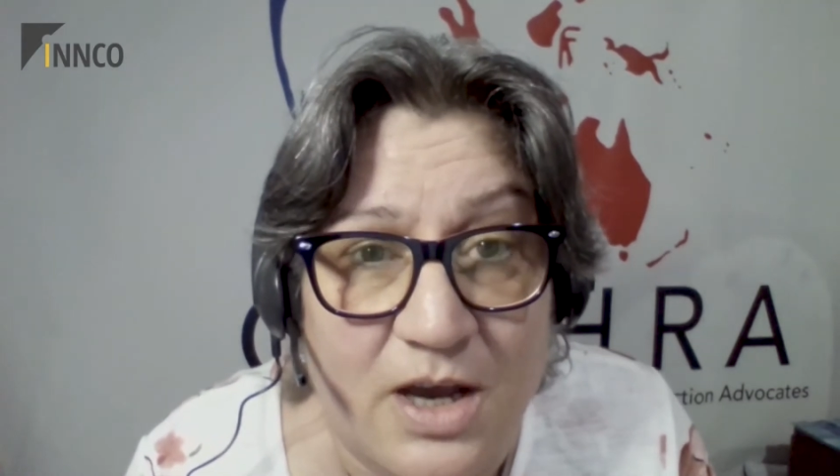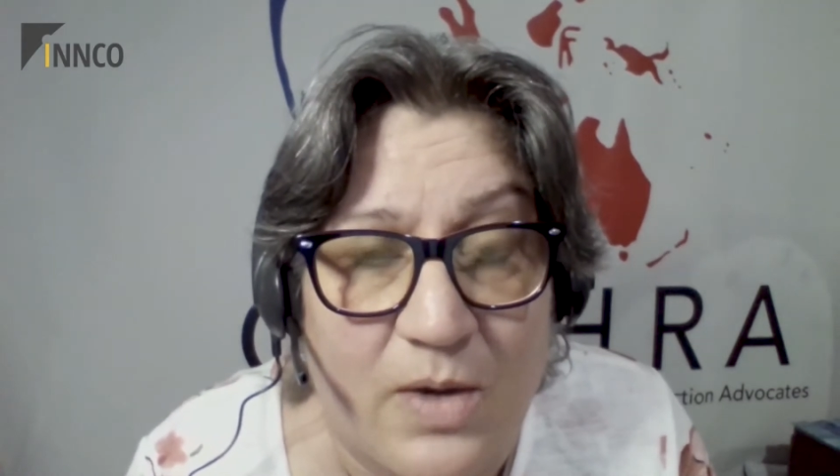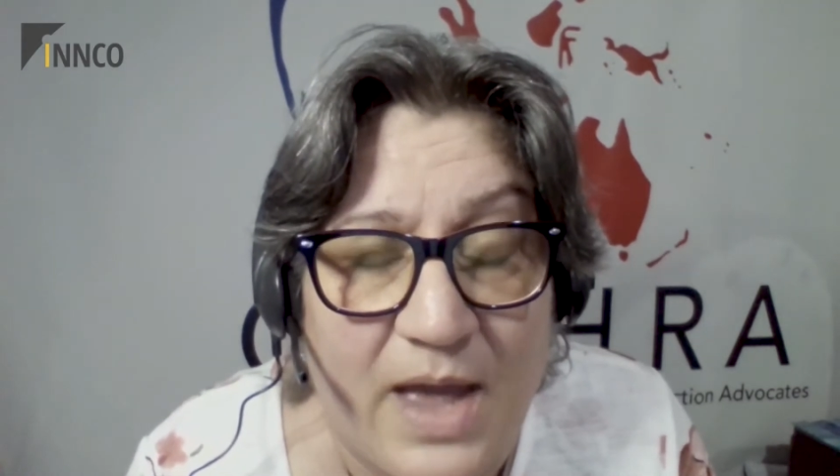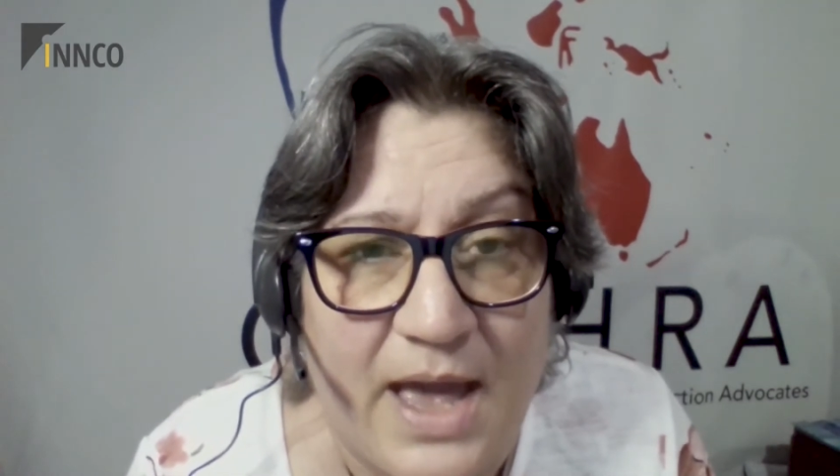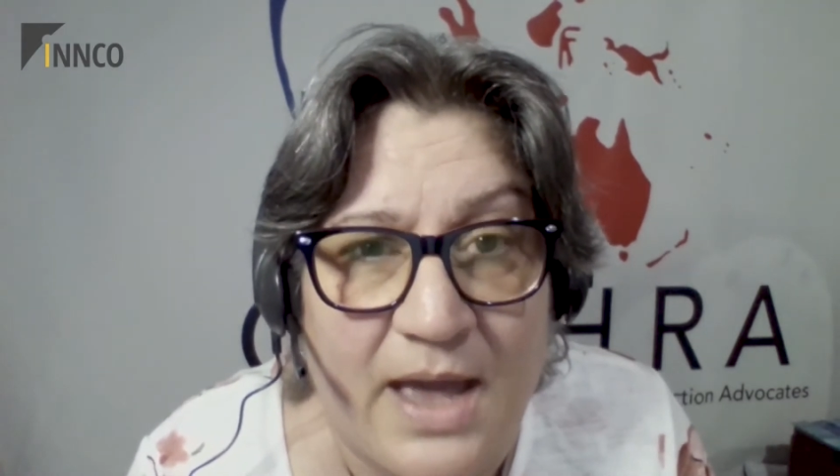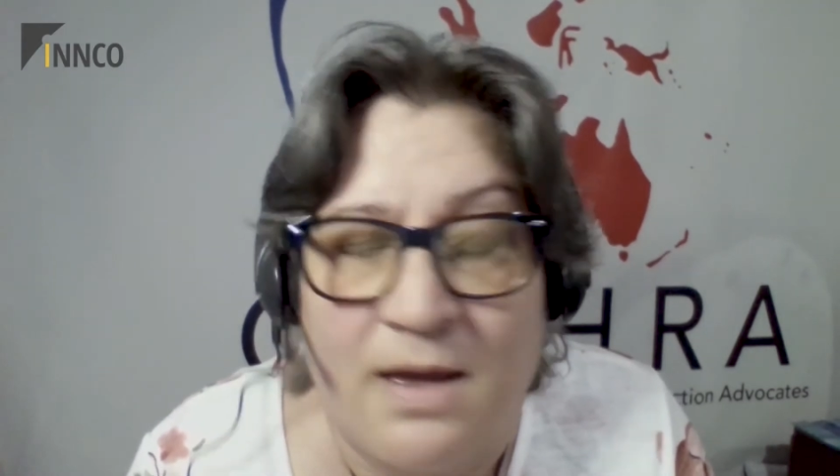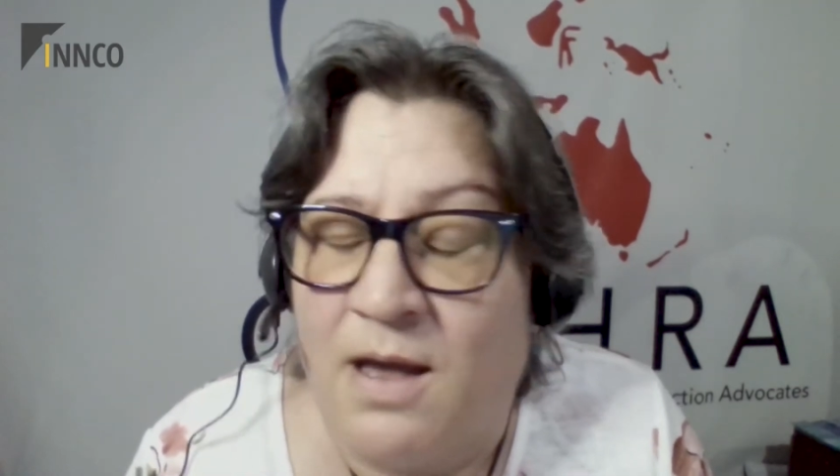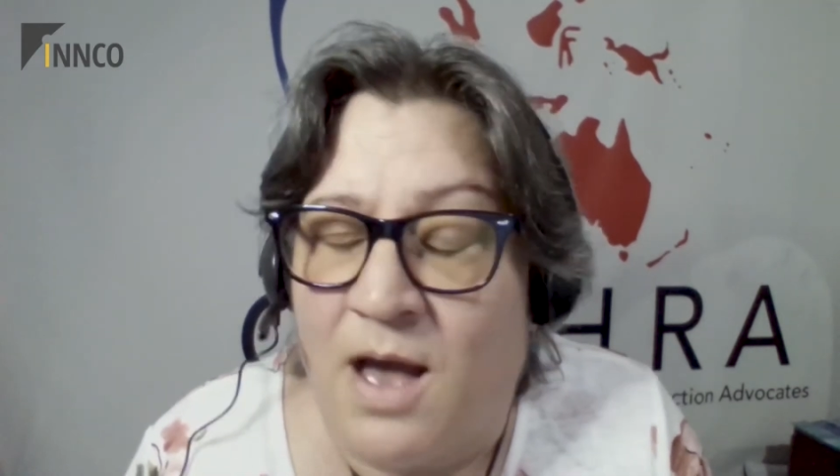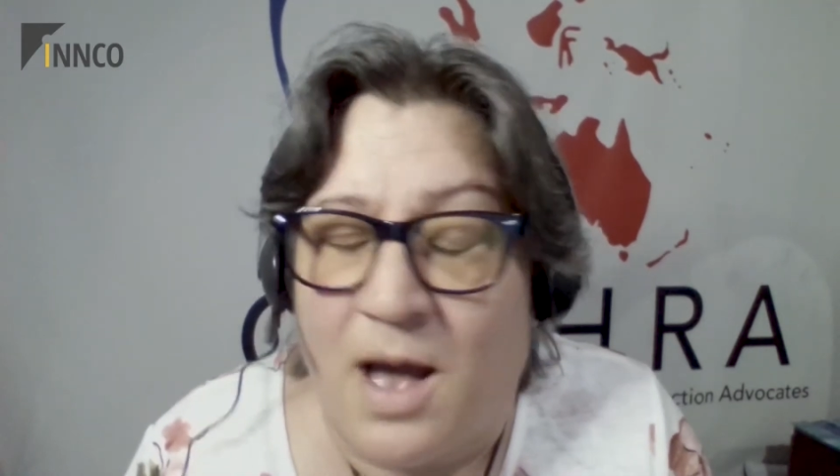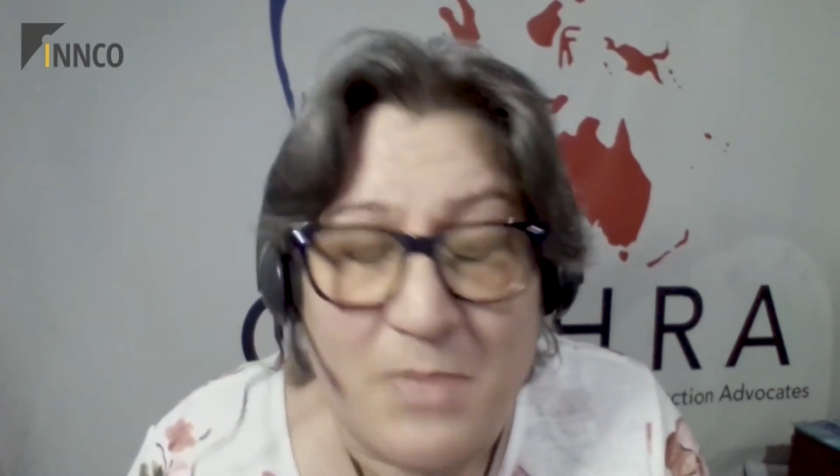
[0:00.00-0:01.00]
Okay.
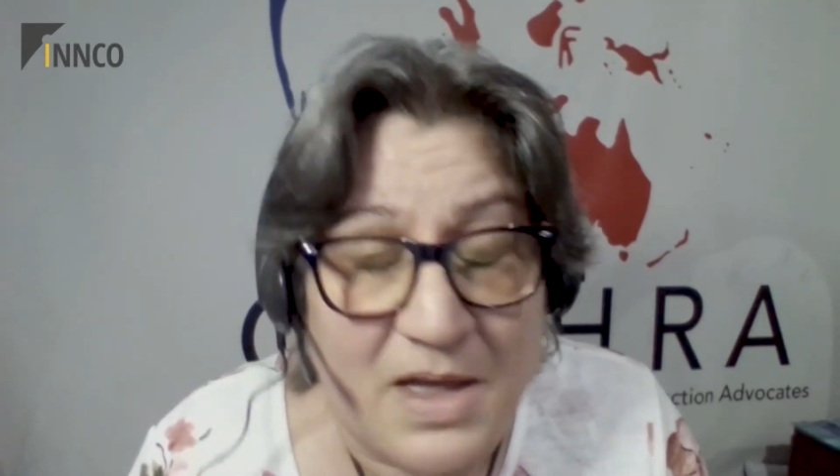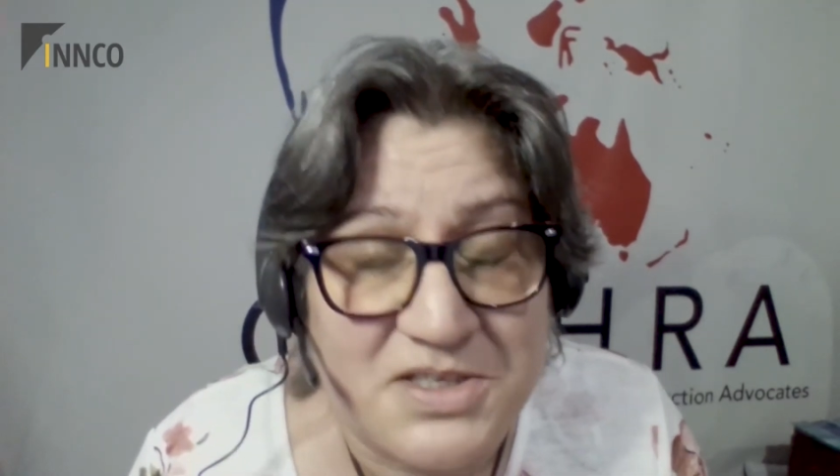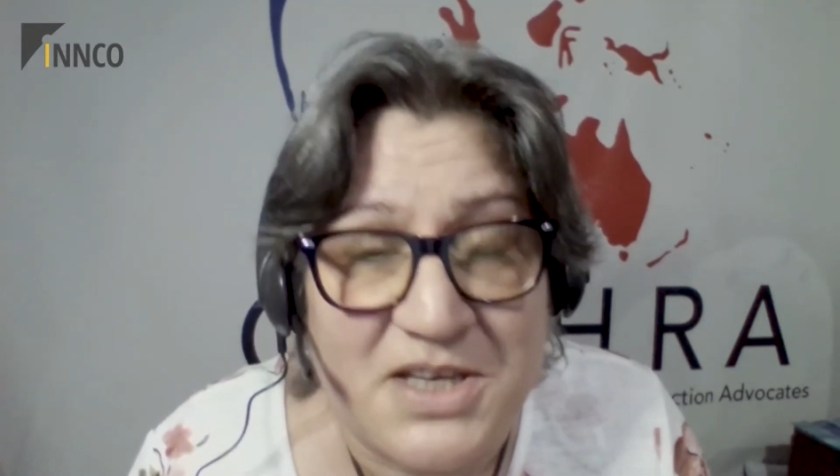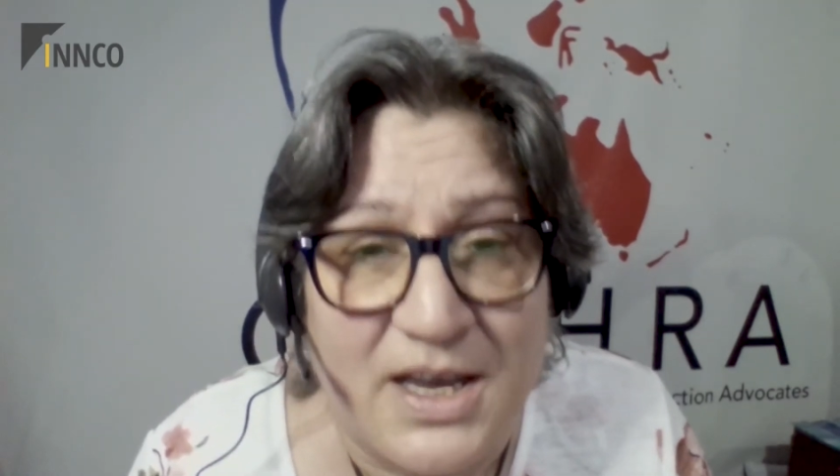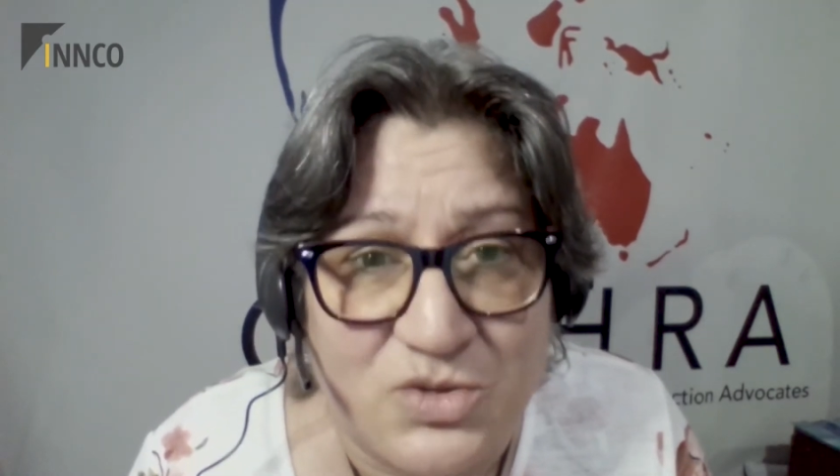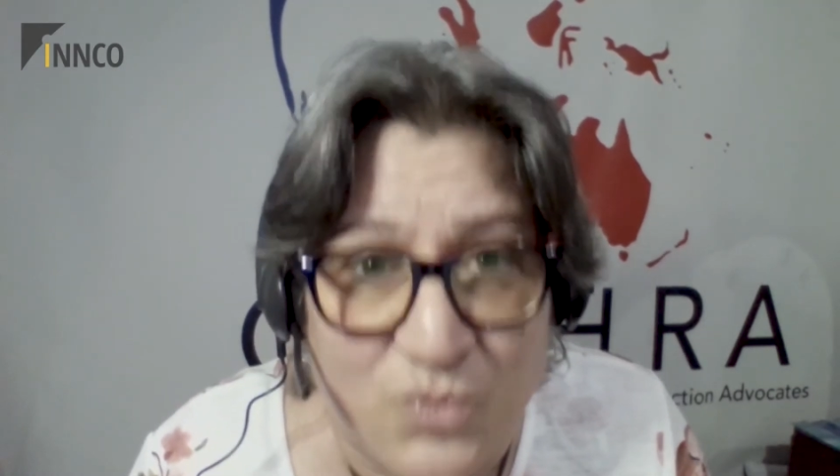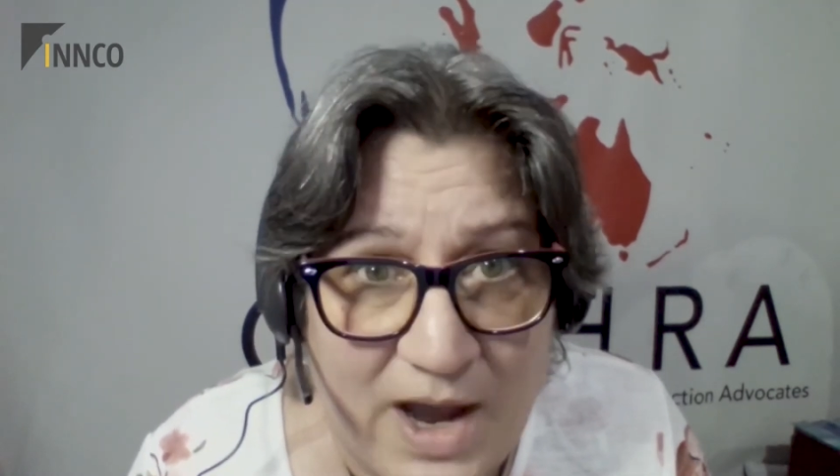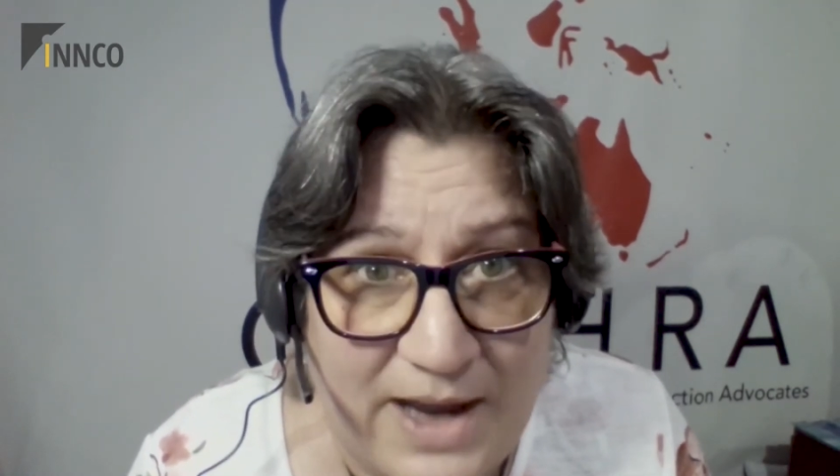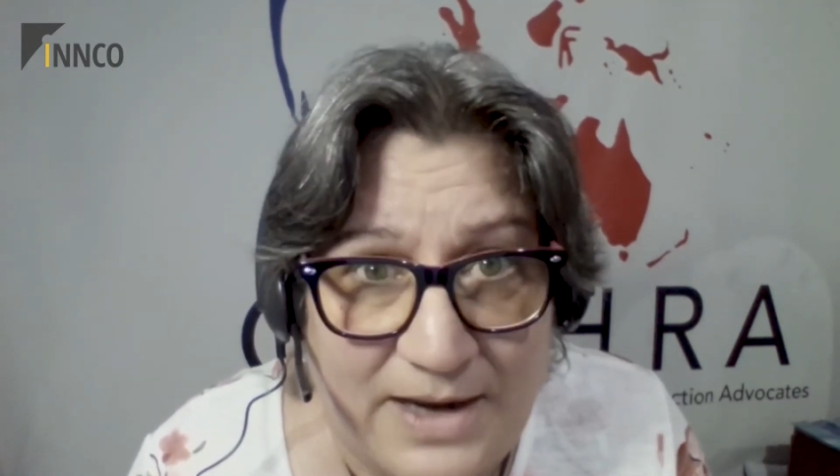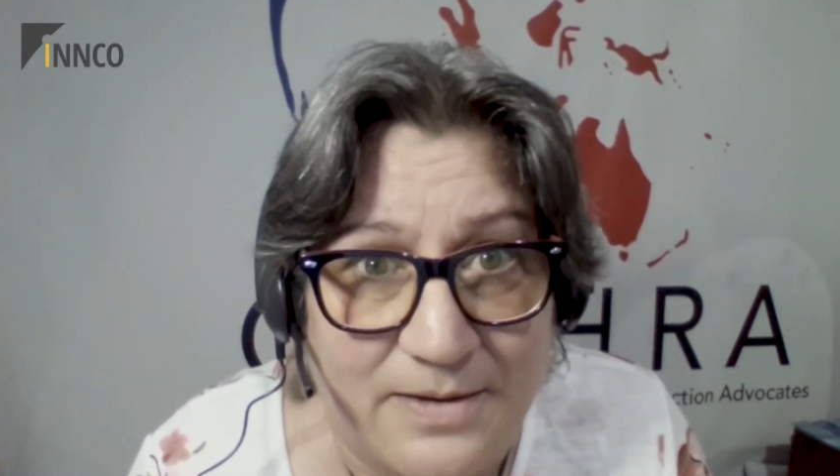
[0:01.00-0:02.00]
I'm not saying it's
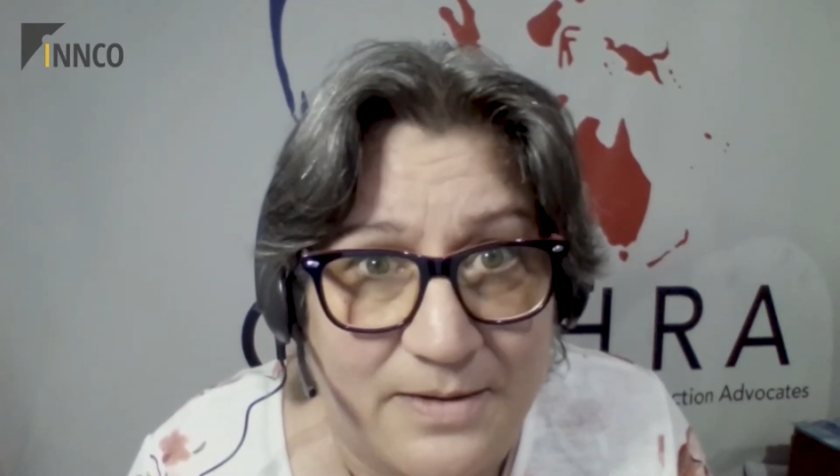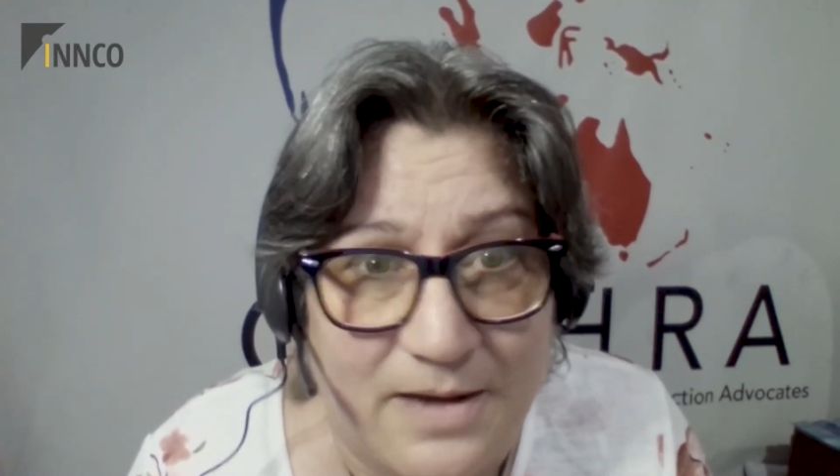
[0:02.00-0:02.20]
right.